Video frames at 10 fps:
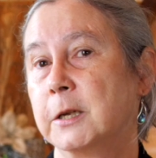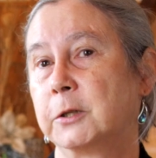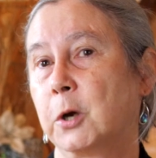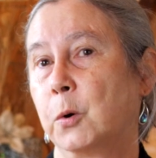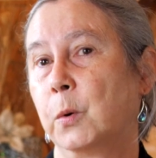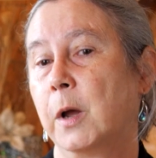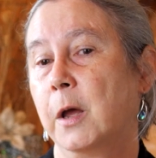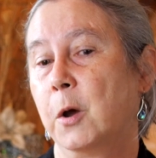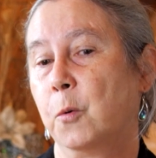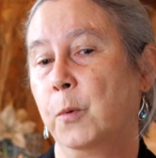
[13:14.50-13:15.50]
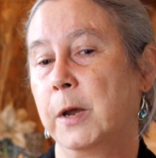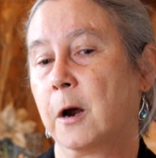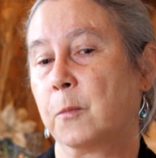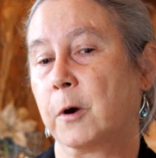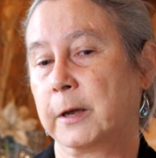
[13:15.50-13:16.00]
So we
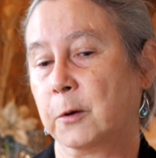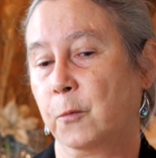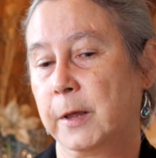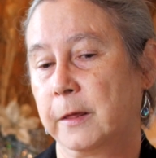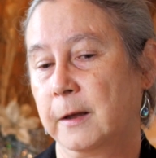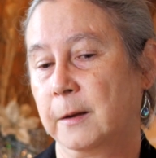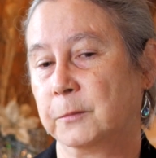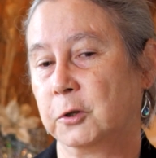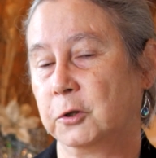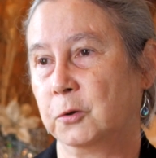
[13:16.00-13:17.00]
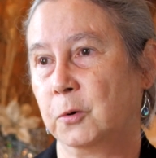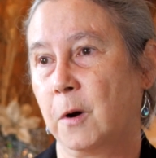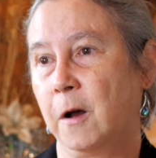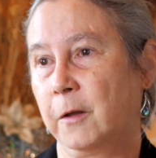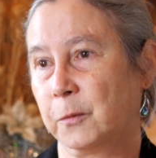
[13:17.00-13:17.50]
are working with them to do
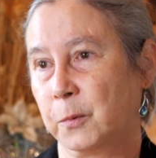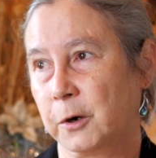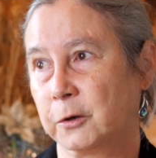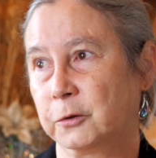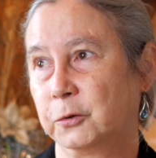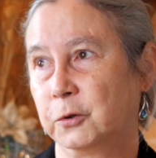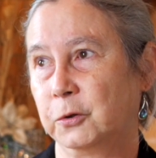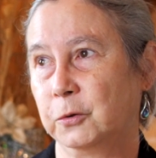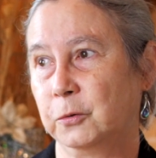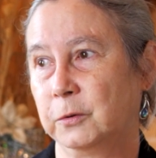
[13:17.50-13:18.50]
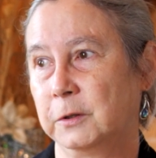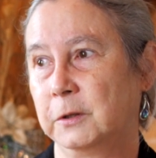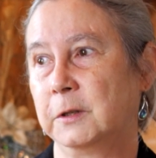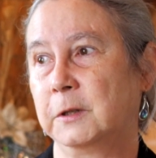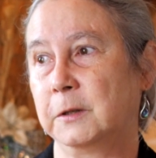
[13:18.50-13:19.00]
all the work to
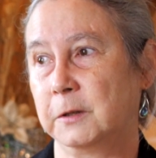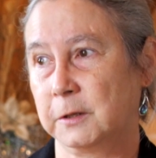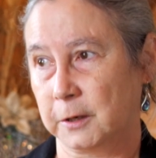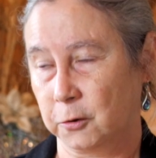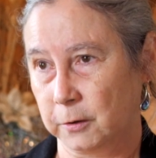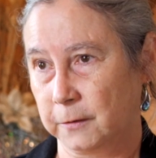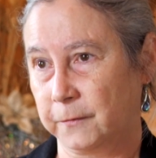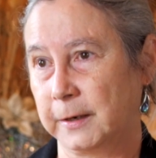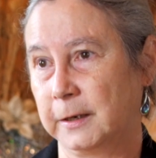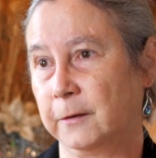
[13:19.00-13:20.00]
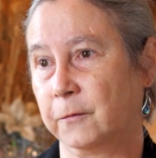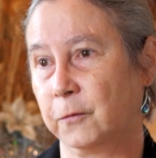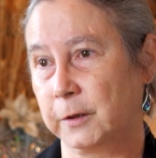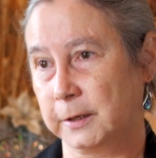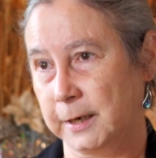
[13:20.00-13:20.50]
secure the funding for the